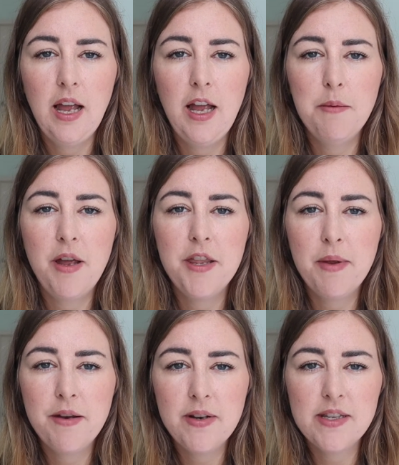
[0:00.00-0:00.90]
And the
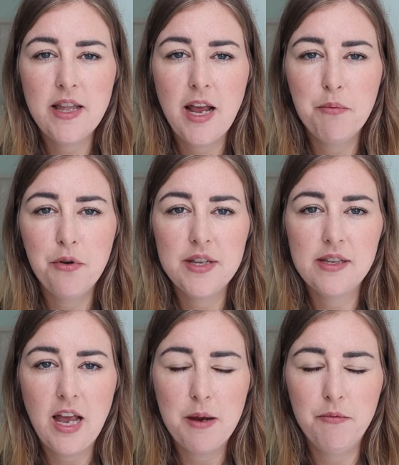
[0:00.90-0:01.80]
main reason that I bought
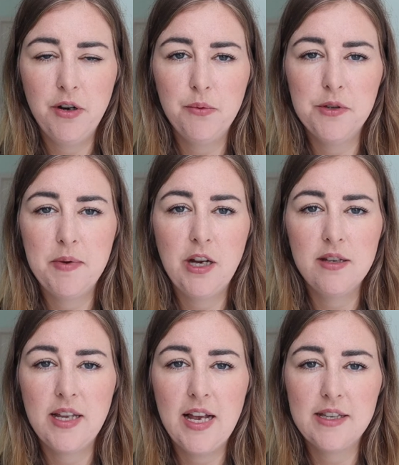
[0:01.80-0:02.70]
this camera was
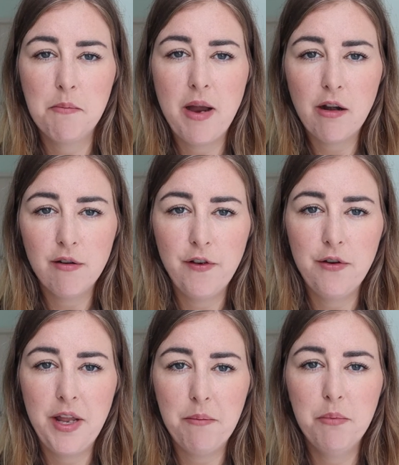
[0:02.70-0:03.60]
because it has the
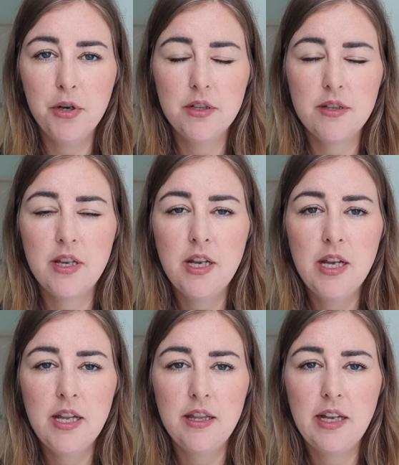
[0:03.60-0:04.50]
microphone input.
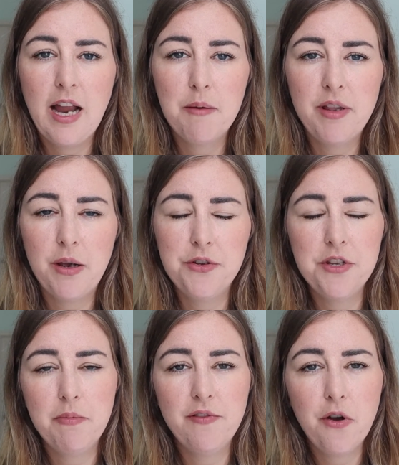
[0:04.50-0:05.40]
The camera that I was
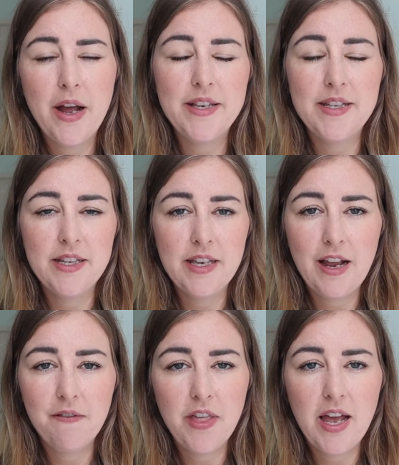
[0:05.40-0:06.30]
using beforehand didn't
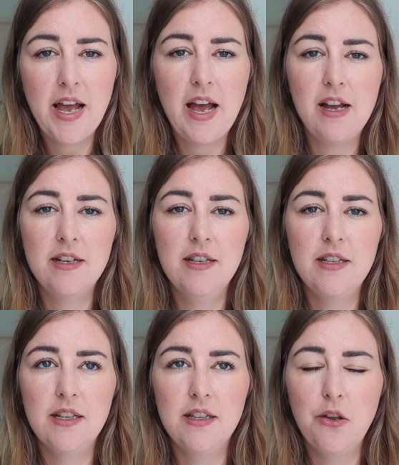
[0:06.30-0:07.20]
have that
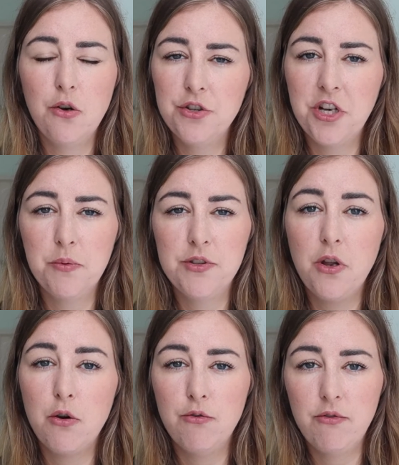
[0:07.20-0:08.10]
and the audio was
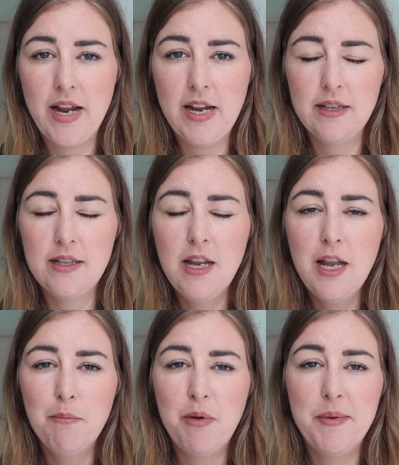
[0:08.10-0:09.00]
not great,
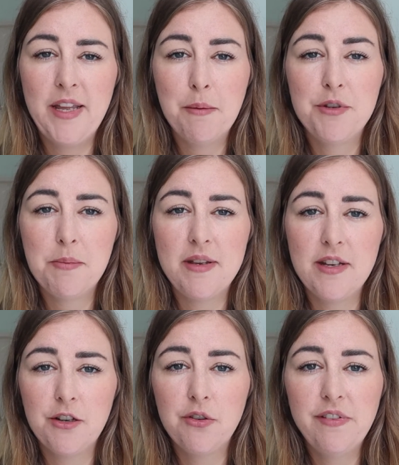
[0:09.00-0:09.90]
but being able to spend
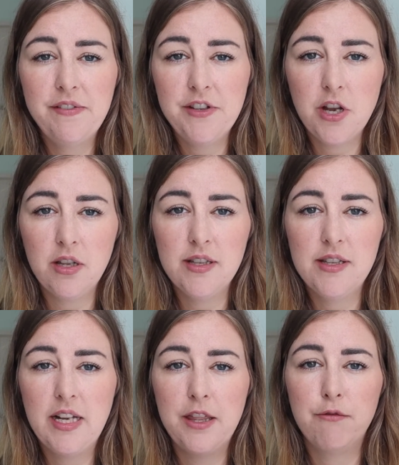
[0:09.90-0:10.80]
an extra $50
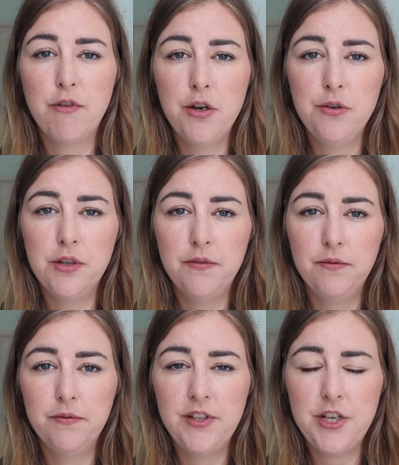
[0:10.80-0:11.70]
to get the Rode
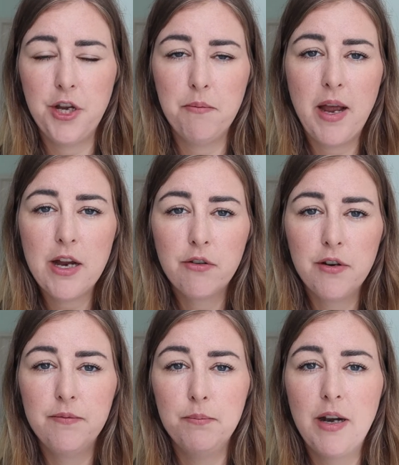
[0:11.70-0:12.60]
video
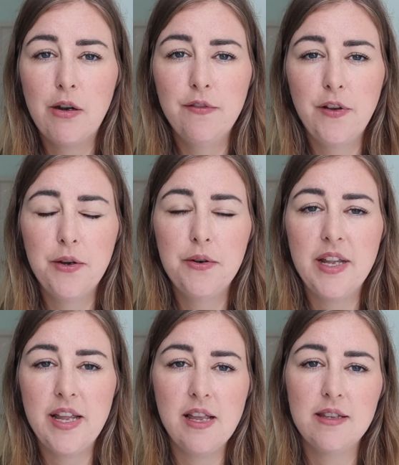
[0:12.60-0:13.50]
microphone
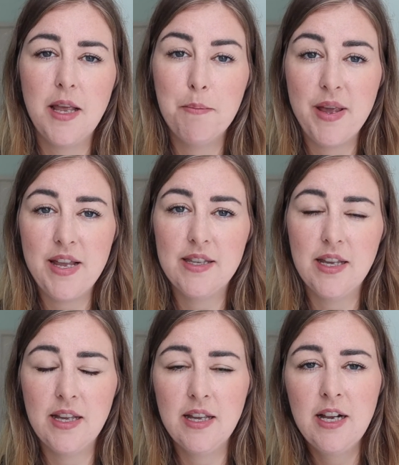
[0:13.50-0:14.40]
is
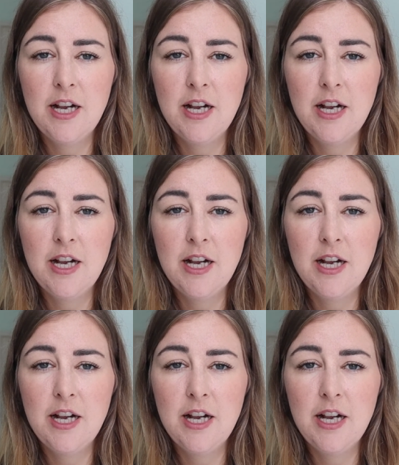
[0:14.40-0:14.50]
amazing.